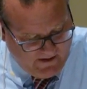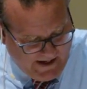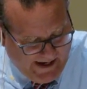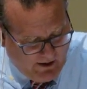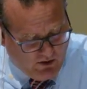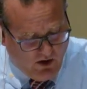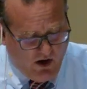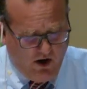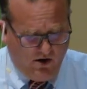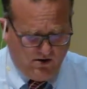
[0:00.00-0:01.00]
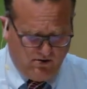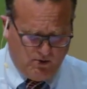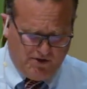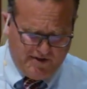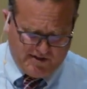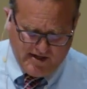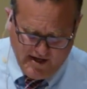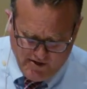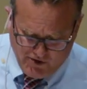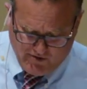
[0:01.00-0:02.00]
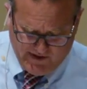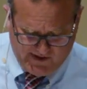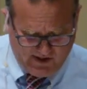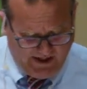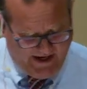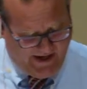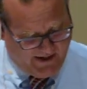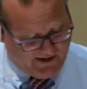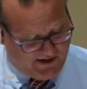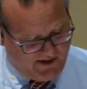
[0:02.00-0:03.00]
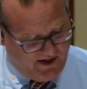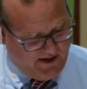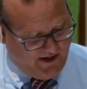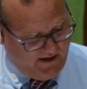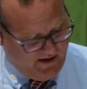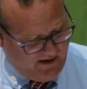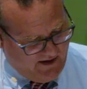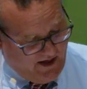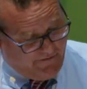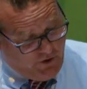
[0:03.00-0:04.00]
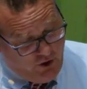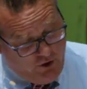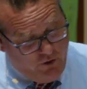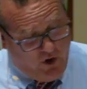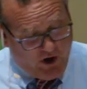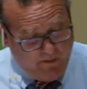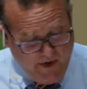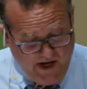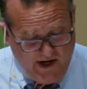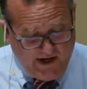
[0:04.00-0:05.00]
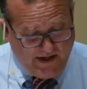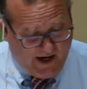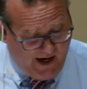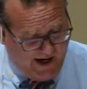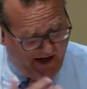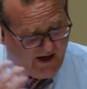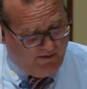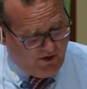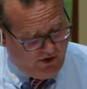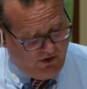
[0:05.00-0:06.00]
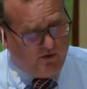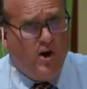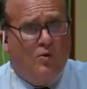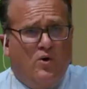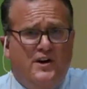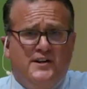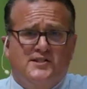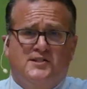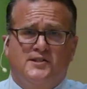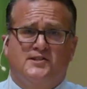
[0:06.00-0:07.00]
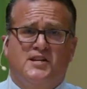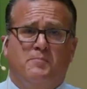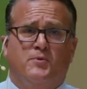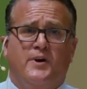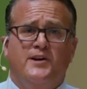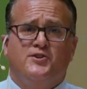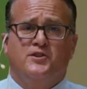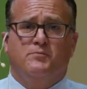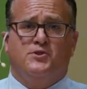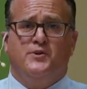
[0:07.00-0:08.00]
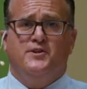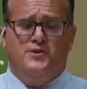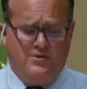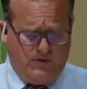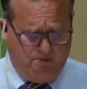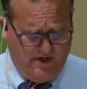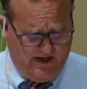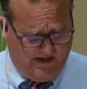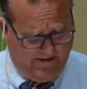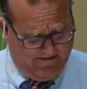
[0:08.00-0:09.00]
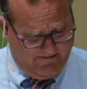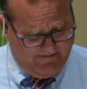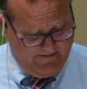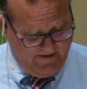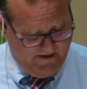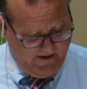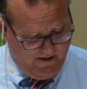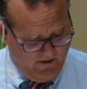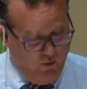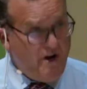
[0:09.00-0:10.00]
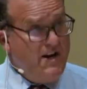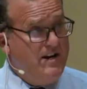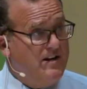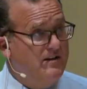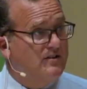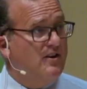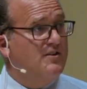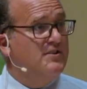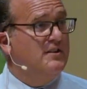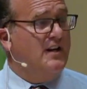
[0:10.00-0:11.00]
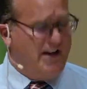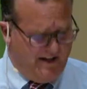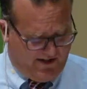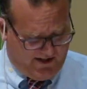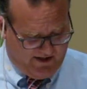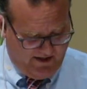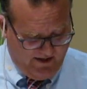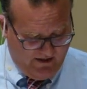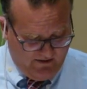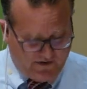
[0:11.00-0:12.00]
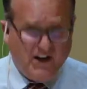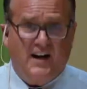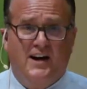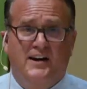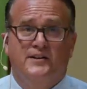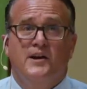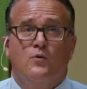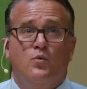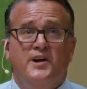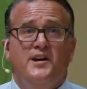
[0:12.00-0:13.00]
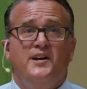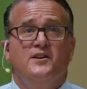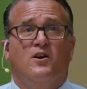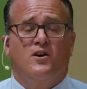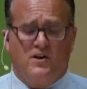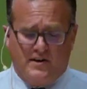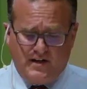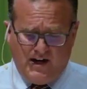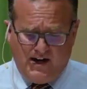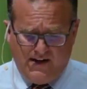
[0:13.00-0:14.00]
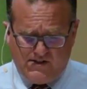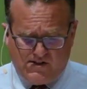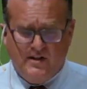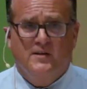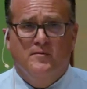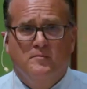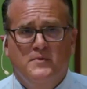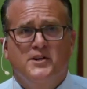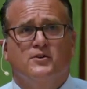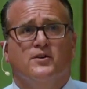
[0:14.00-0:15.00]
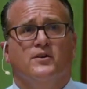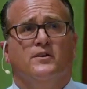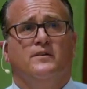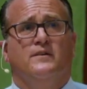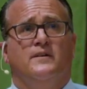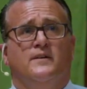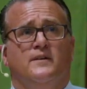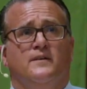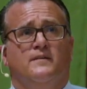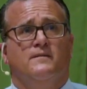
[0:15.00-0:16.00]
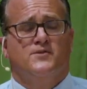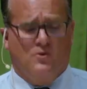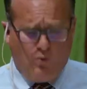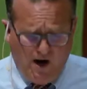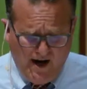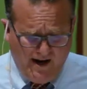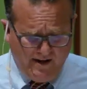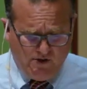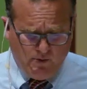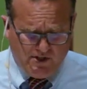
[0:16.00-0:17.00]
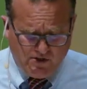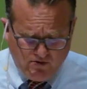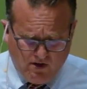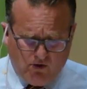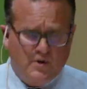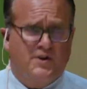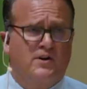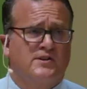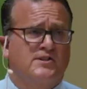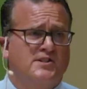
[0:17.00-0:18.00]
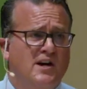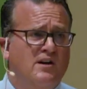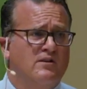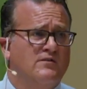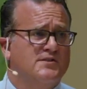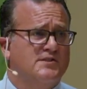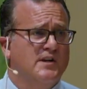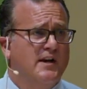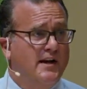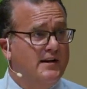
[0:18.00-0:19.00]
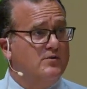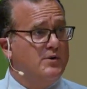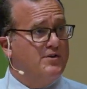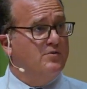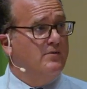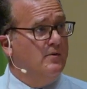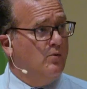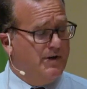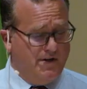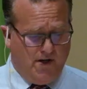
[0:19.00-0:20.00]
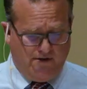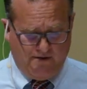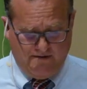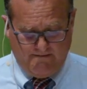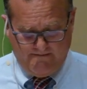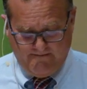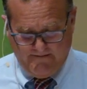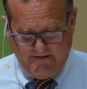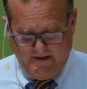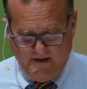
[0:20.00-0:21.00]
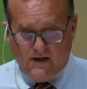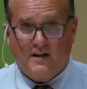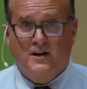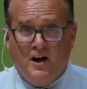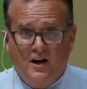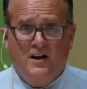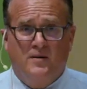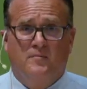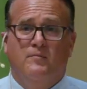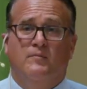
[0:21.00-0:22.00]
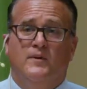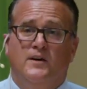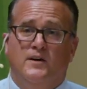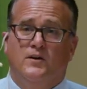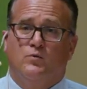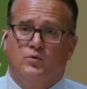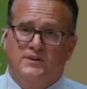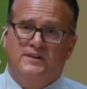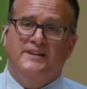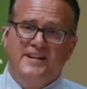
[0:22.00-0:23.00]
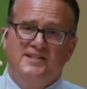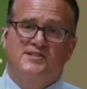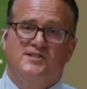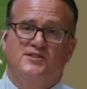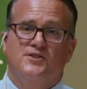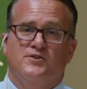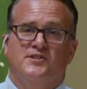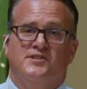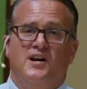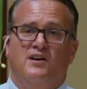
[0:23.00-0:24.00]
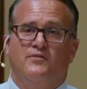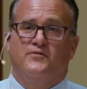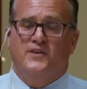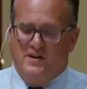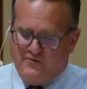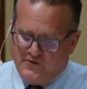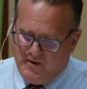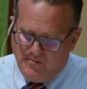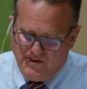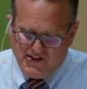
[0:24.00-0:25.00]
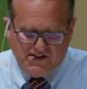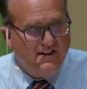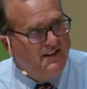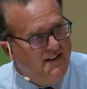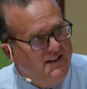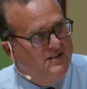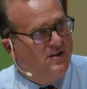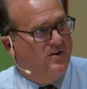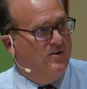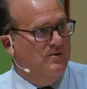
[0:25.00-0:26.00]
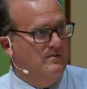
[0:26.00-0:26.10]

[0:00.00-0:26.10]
How long will this hindrance last? If you are me and I am you, what is this separation between you and me? We are the light of God, we are God's mirror. So, why do we struggle with ourselves and with one another? Come, release yourself from this ego.